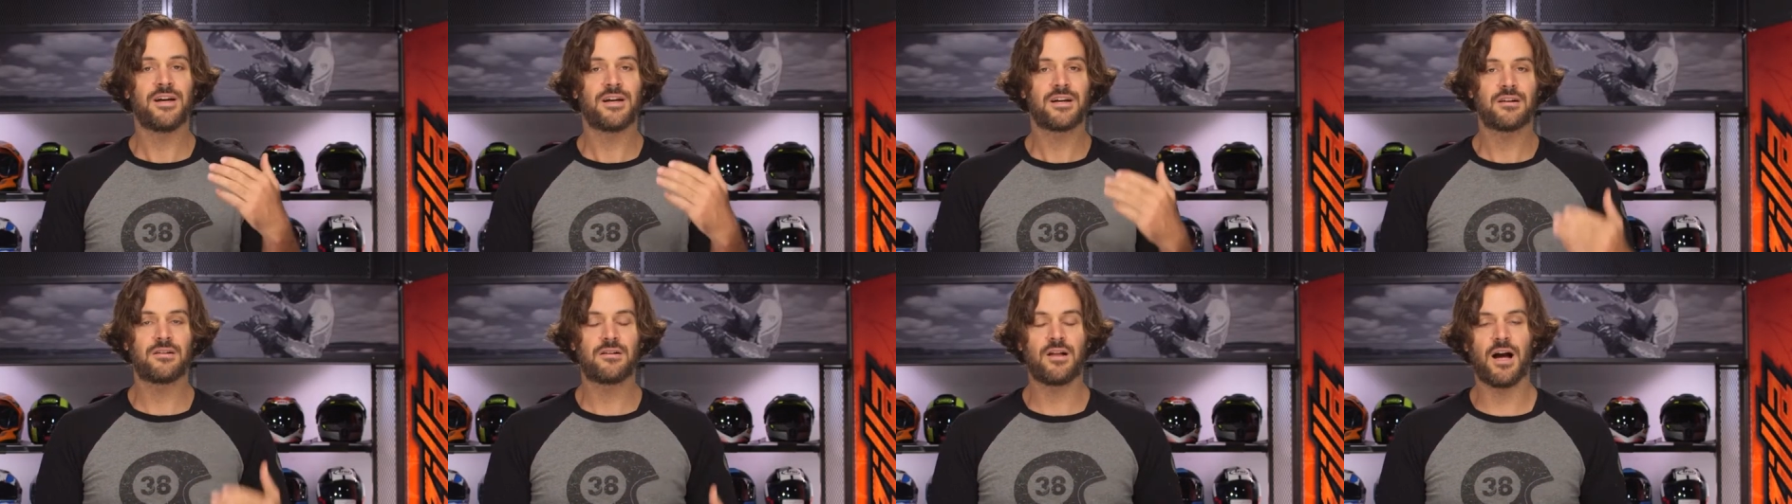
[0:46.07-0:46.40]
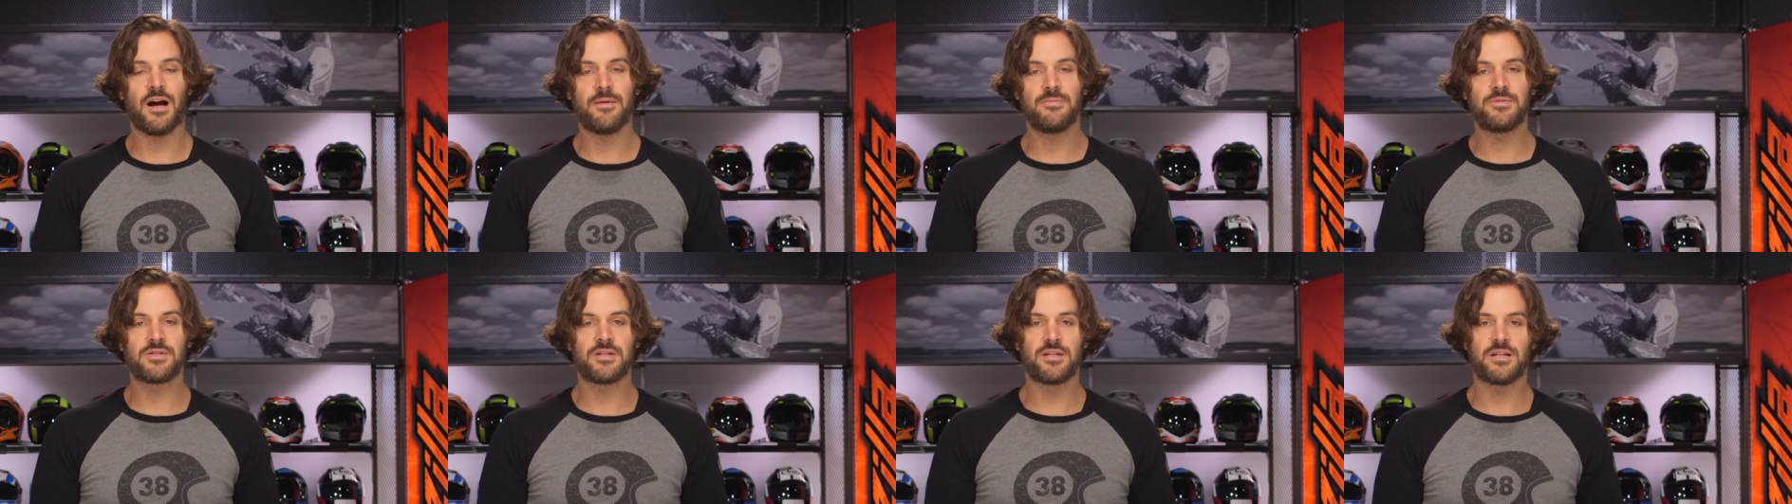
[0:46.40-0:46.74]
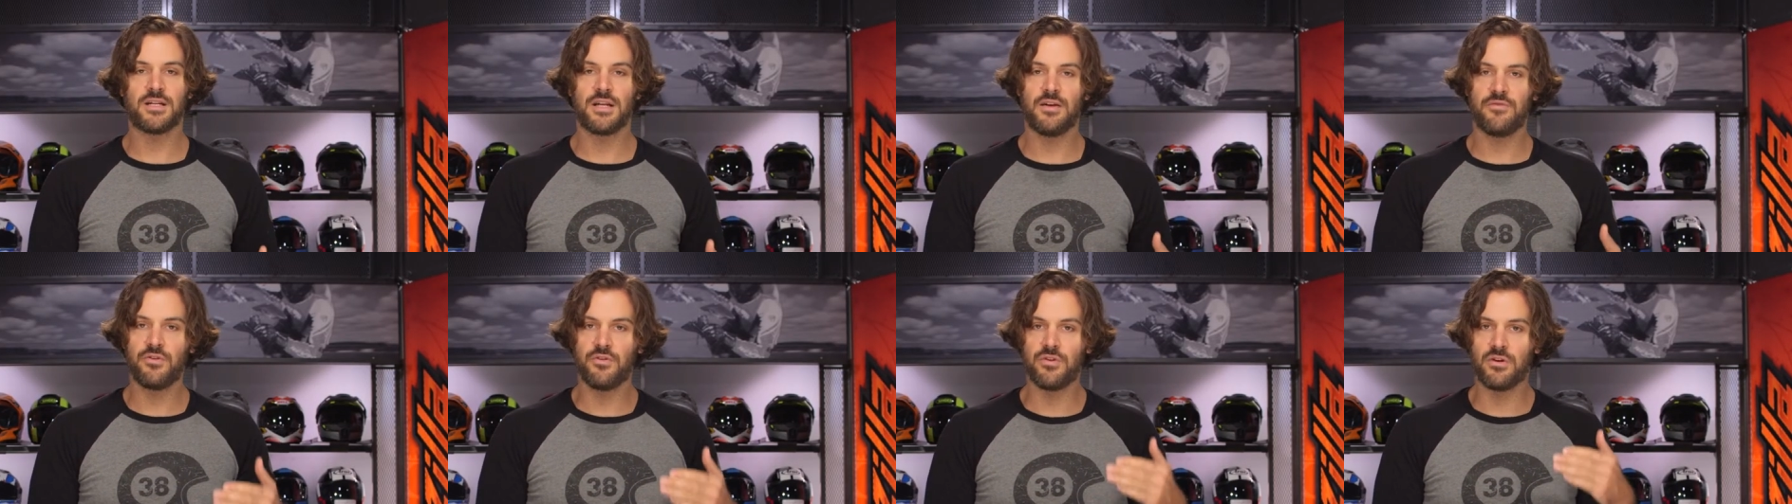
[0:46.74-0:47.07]
Klim is going
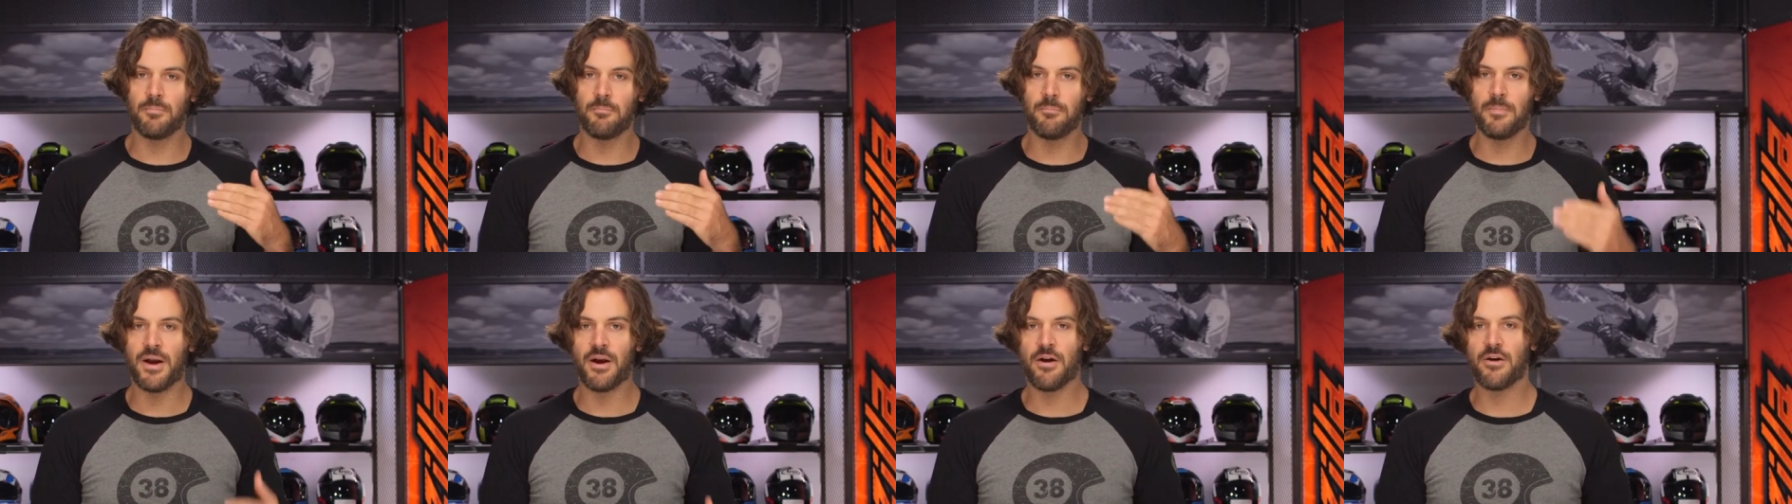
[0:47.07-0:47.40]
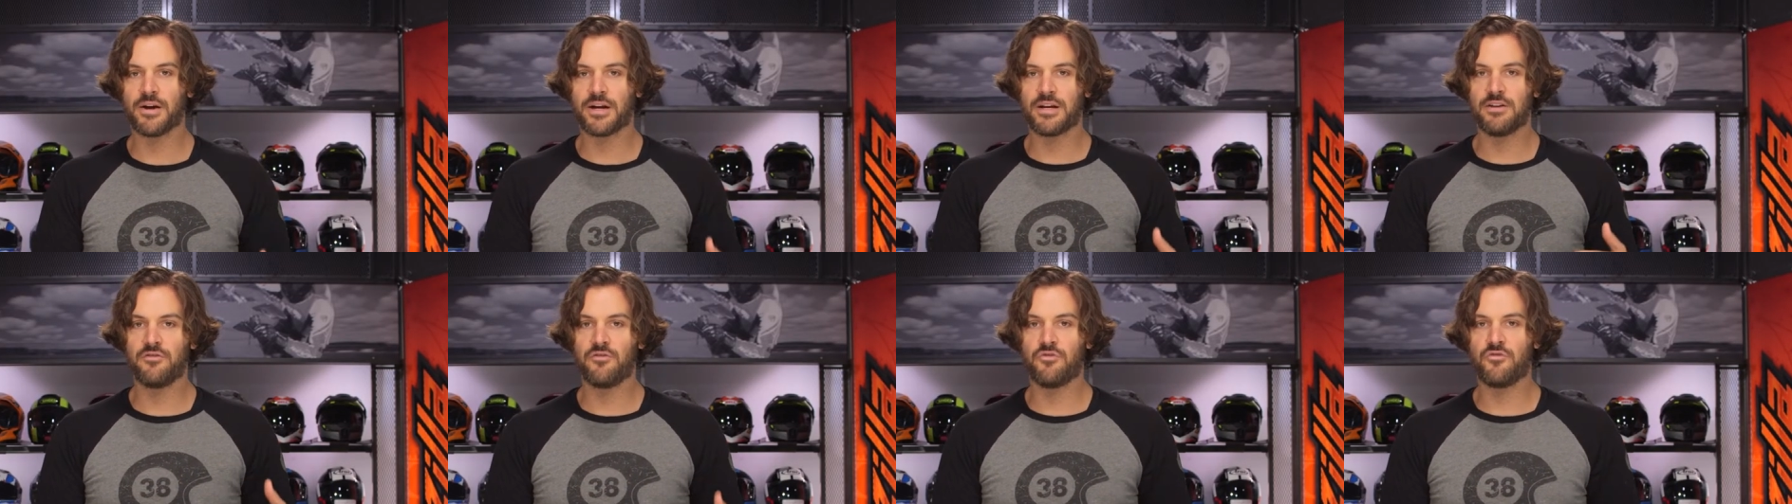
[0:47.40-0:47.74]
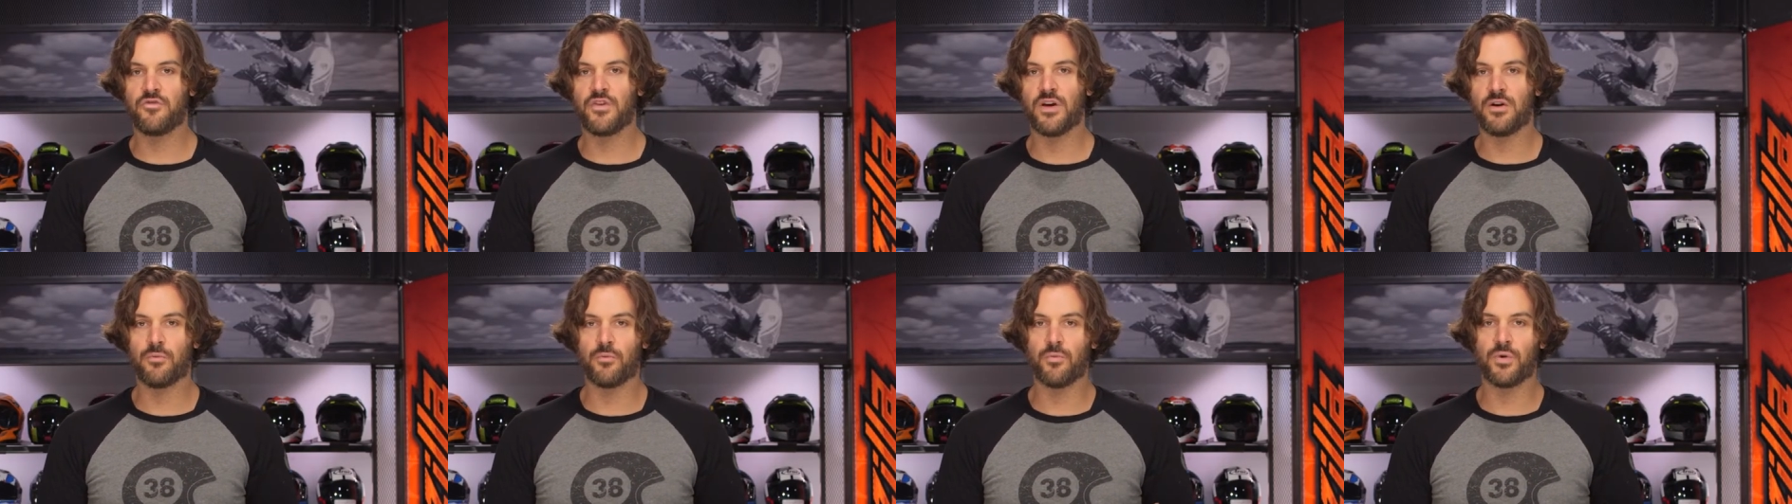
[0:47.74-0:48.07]
to give you an American
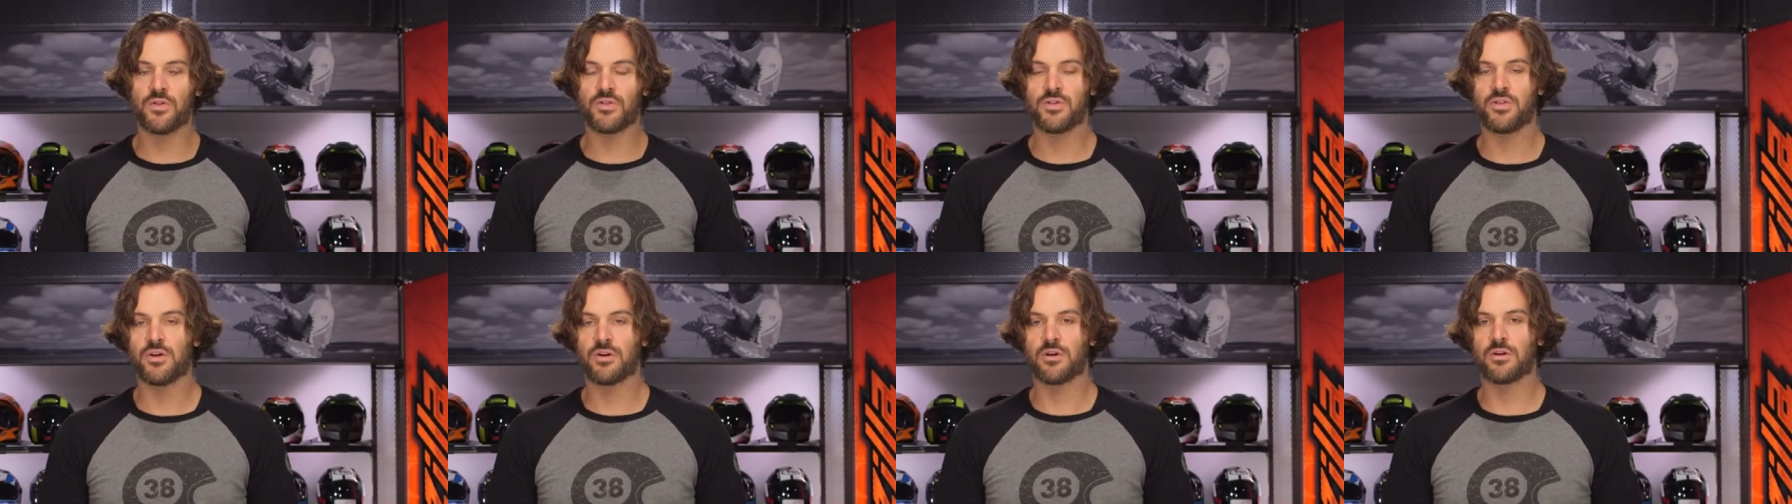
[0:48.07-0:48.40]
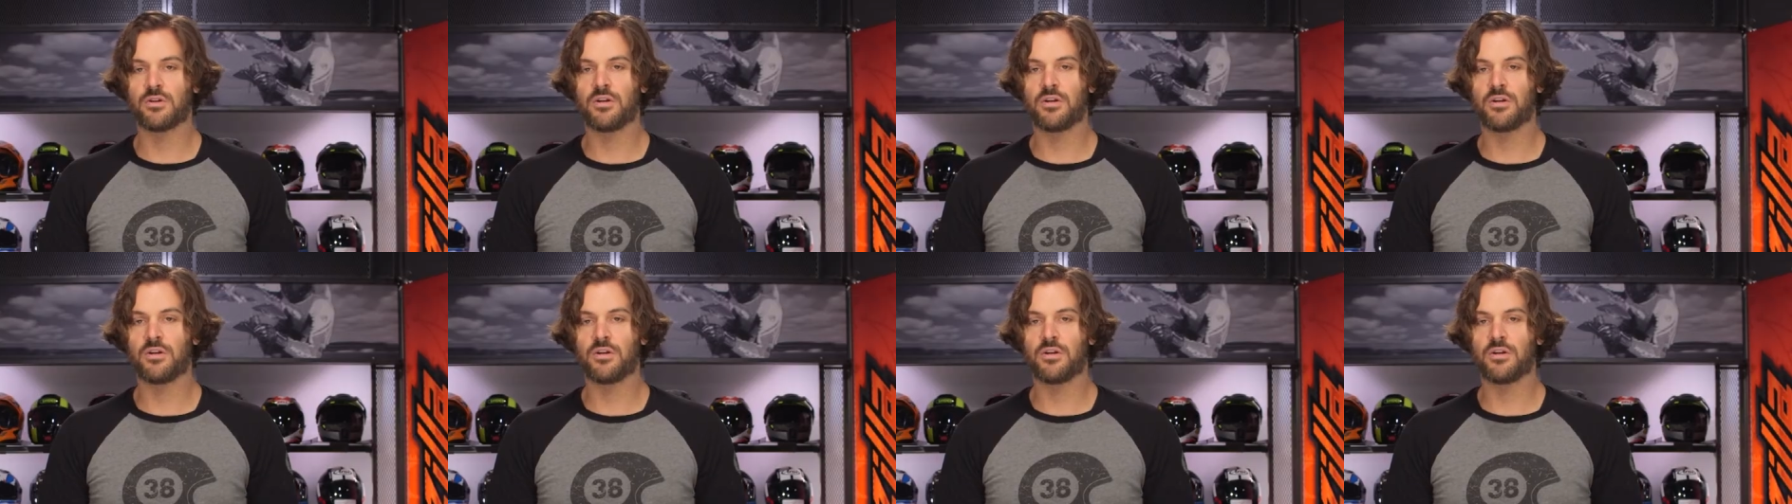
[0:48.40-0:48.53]
fit with their